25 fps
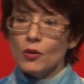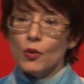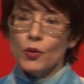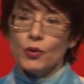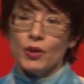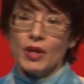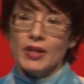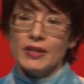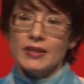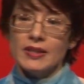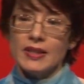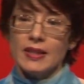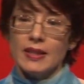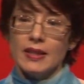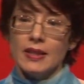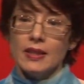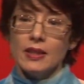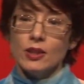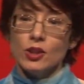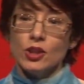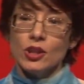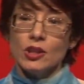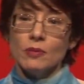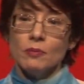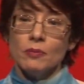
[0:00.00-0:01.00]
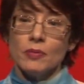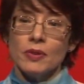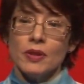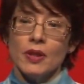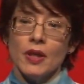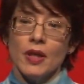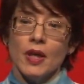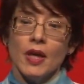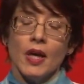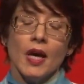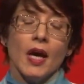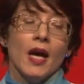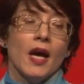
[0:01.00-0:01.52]
authentic leadership.
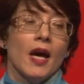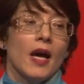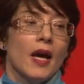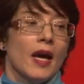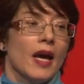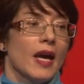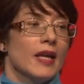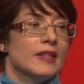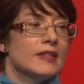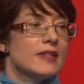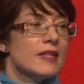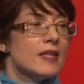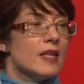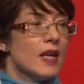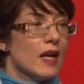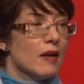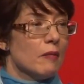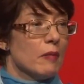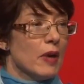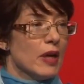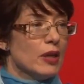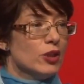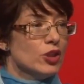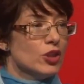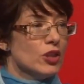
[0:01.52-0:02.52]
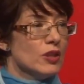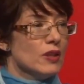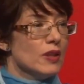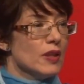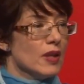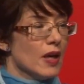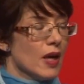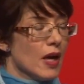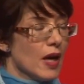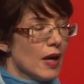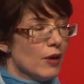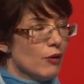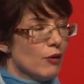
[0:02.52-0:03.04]
It's the dimension that I